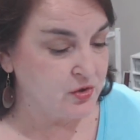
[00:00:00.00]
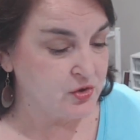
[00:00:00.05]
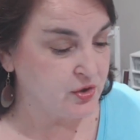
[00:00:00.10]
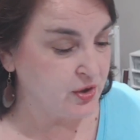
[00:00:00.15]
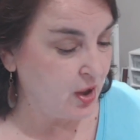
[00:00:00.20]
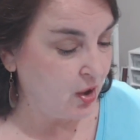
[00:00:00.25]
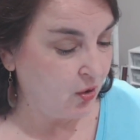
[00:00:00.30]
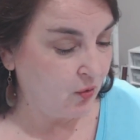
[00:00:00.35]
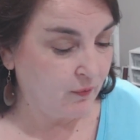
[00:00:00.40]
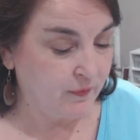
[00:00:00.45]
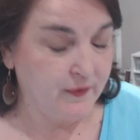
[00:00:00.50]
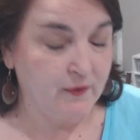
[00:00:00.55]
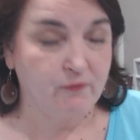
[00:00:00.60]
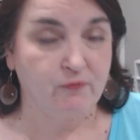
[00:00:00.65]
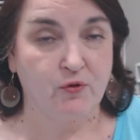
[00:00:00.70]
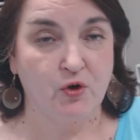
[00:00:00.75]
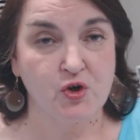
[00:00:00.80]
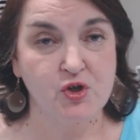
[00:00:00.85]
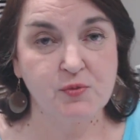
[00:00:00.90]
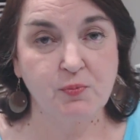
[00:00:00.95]
So the
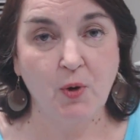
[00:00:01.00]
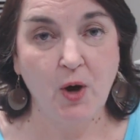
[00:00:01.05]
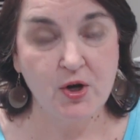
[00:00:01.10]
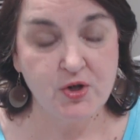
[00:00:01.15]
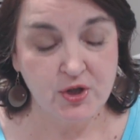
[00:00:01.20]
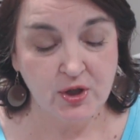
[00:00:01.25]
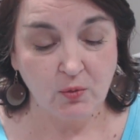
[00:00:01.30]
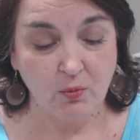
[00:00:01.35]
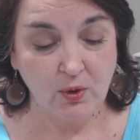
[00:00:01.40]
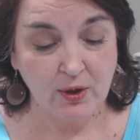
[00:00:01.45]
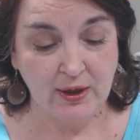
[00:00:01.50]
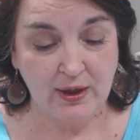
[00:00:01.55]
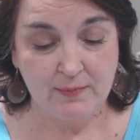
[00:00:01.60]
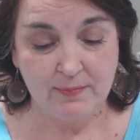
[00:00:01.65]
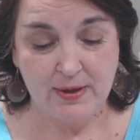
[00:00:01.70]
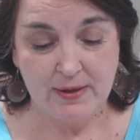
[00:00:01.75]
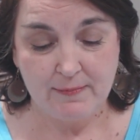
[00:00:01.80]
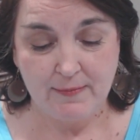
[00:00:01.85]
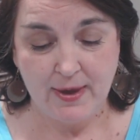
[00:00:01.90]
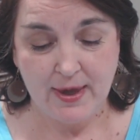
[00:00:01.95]
first project we're going to
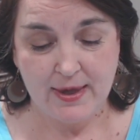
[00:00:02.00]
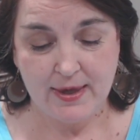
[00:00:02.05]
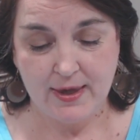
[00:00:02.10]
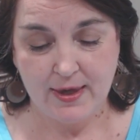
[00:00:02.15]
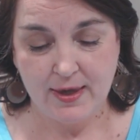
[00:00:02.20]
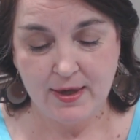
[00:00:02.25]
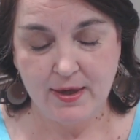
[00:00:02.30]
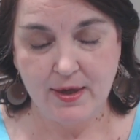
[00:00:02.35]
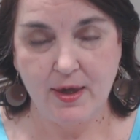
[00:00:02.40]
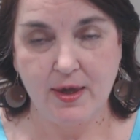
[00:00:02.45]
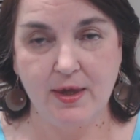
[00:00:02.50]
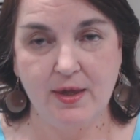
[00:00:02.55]
be making